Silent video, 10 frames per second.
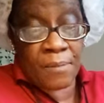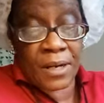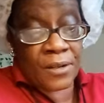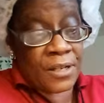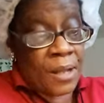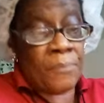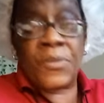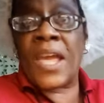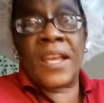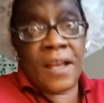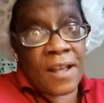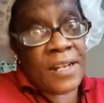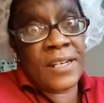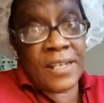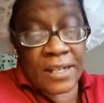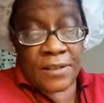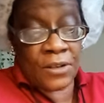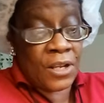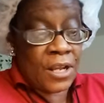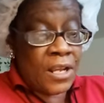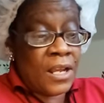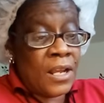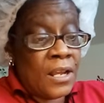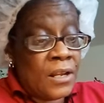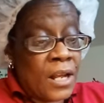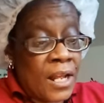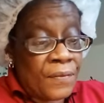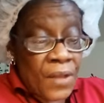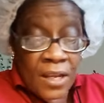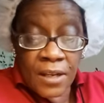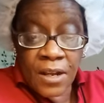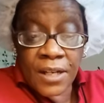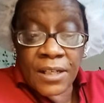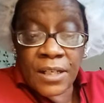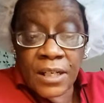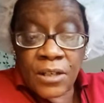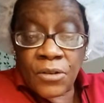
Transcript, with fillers: but I, am thank God it didn't. I thank God it didn't.